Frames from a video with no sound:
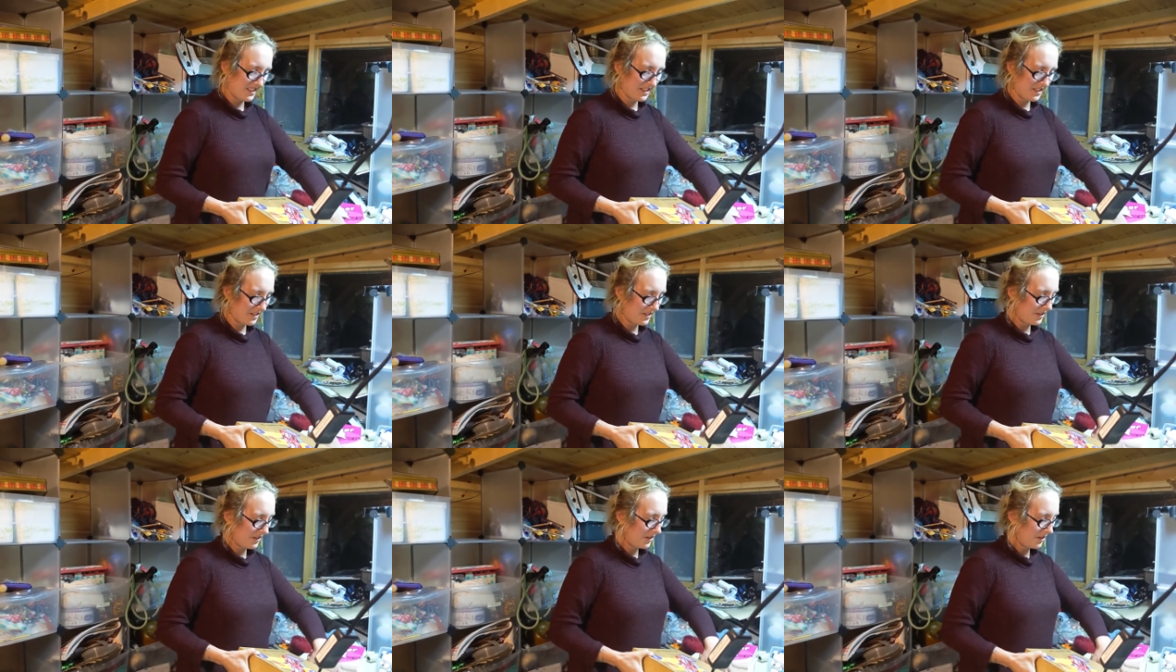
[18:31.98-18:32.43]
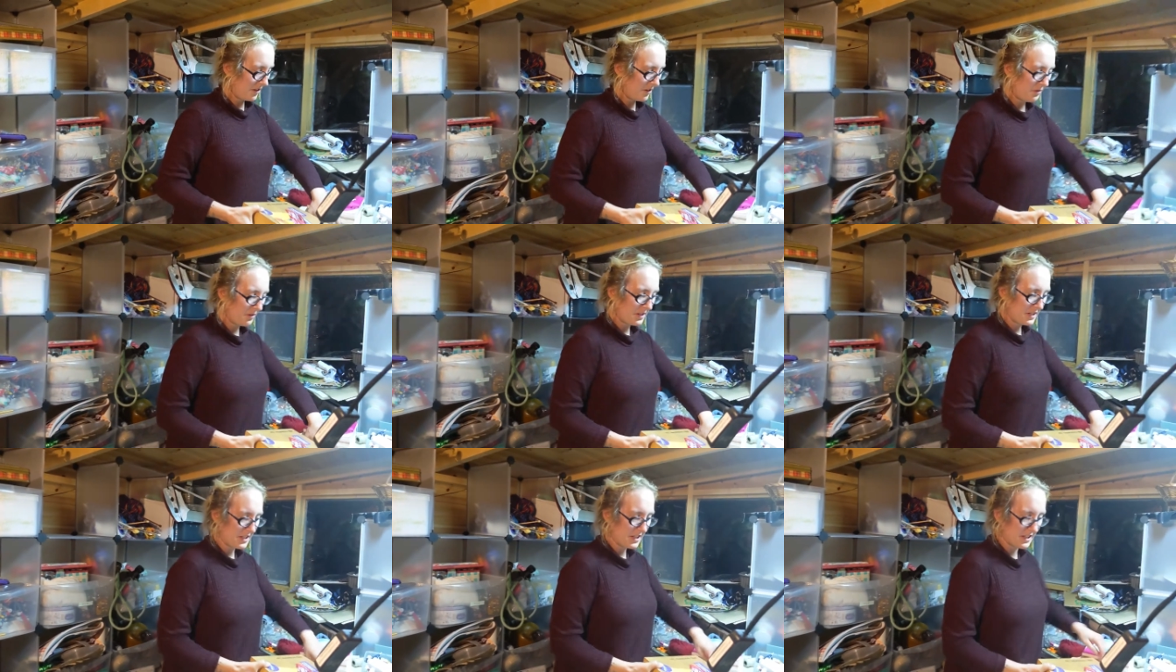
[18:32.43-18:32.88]
fun. And it
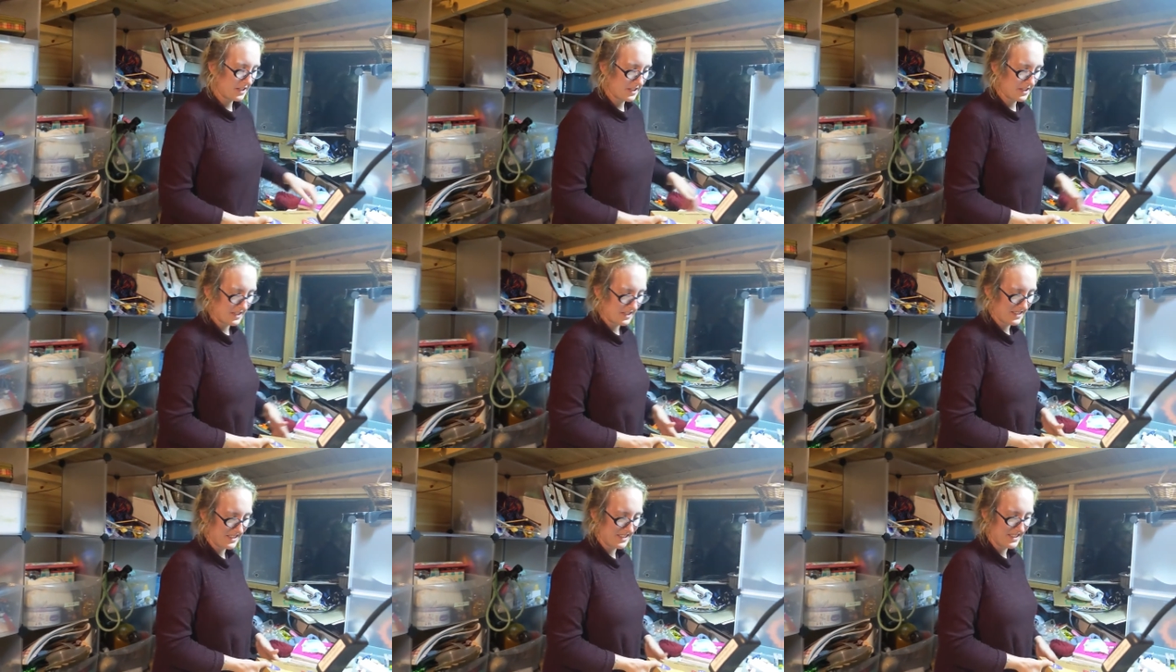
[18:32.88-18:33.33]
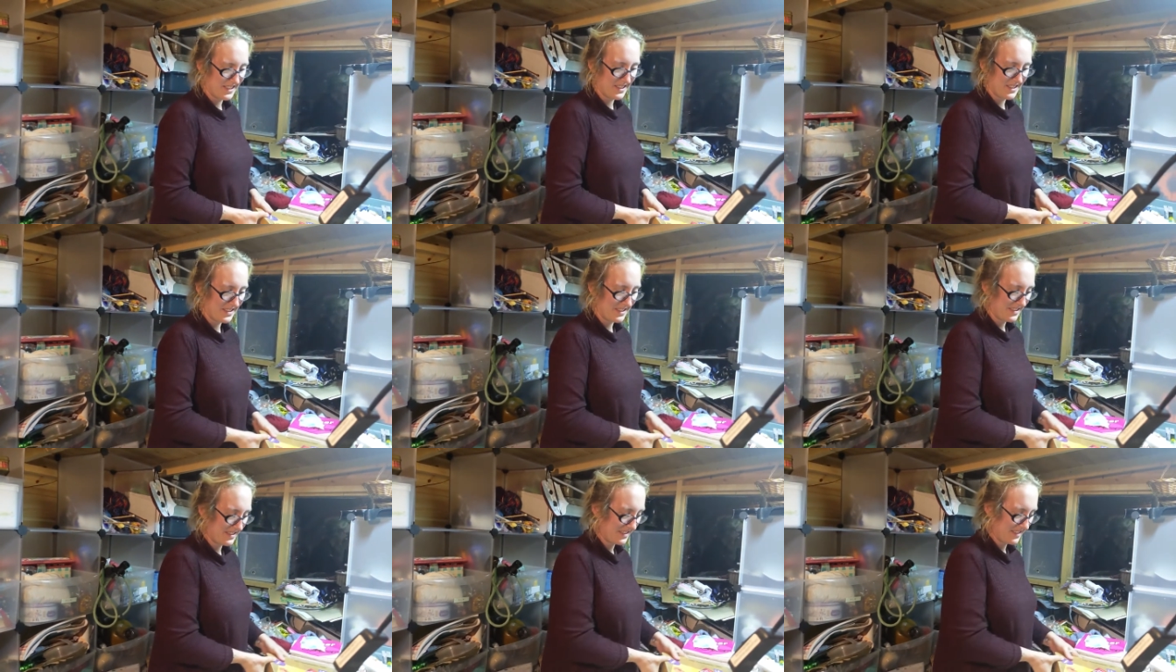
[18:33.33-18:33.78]
probably shouldn't be. No one
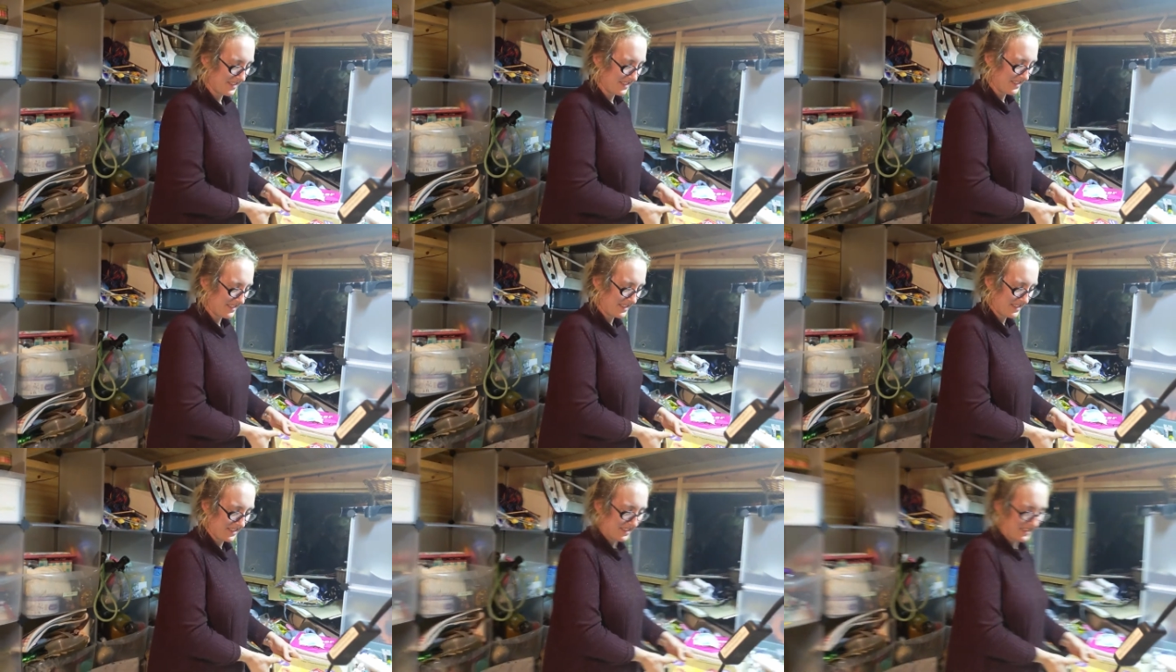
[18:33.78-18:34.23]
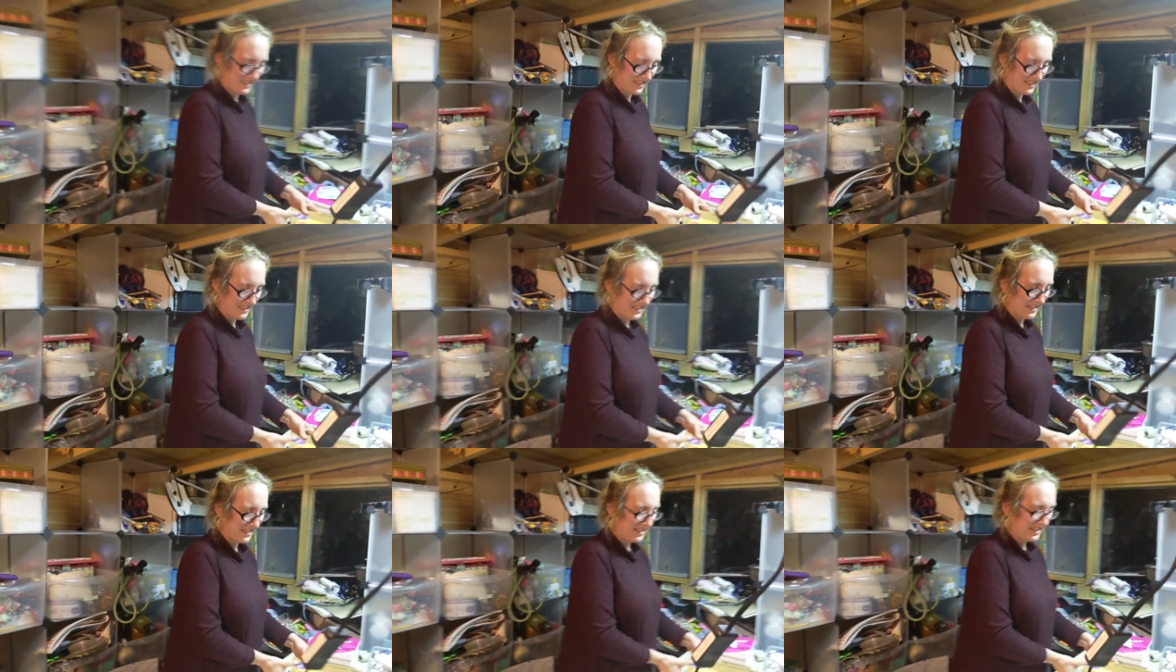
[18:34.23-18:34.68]
gets it, but for me, it's
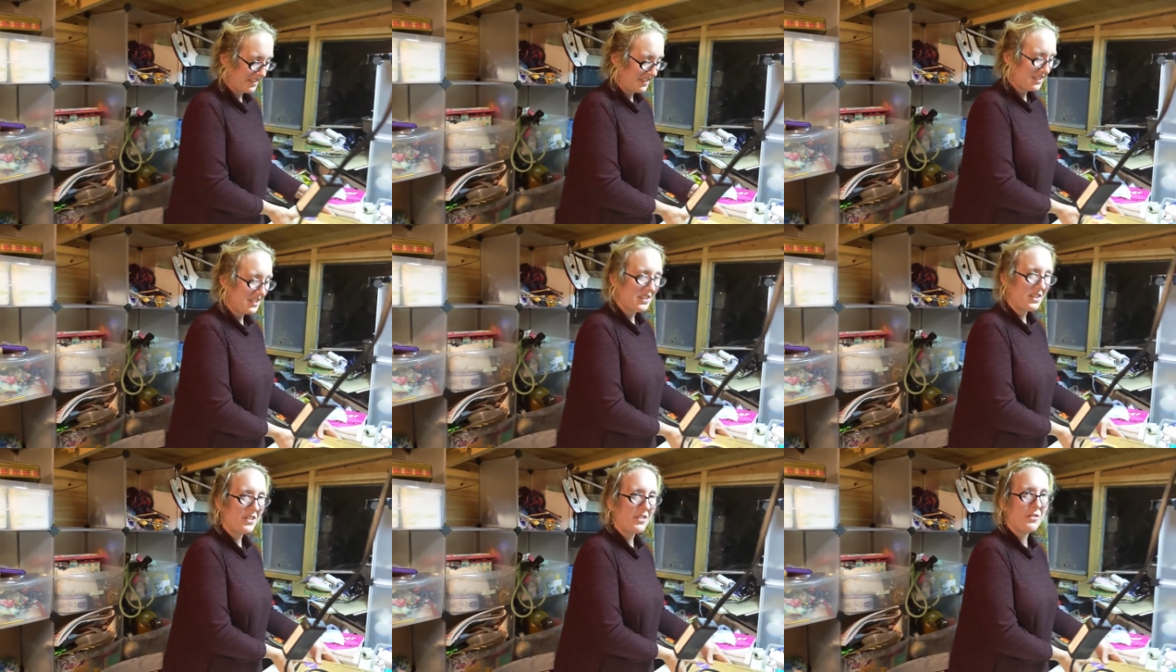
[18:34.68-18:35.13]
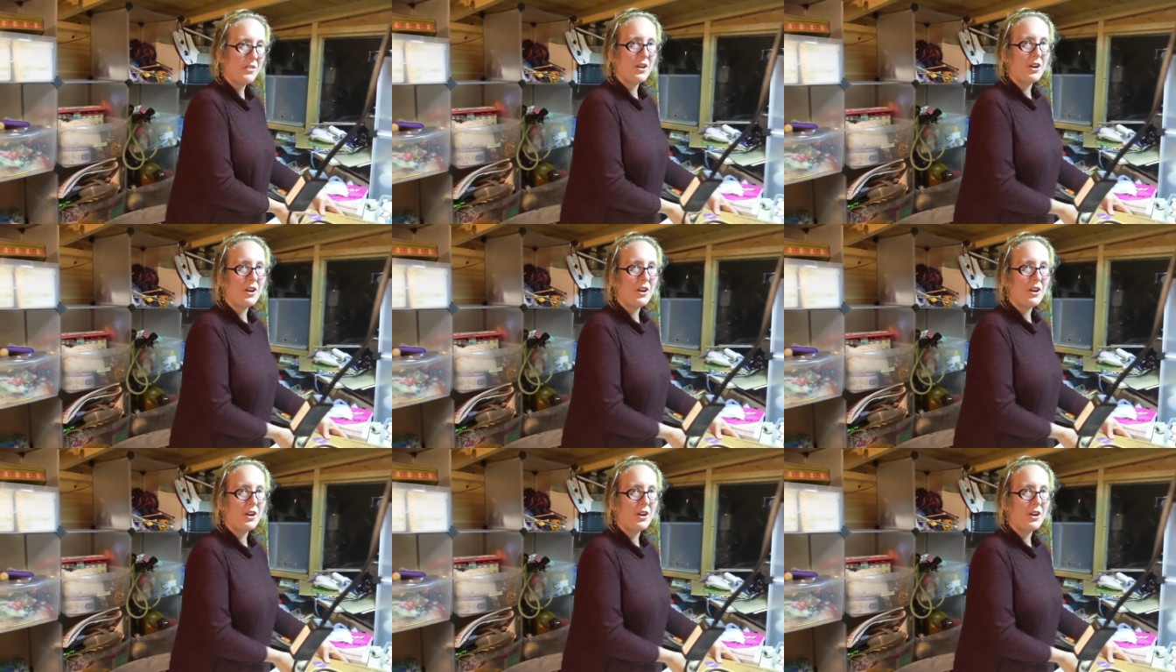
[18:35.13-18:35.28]
really, really fun.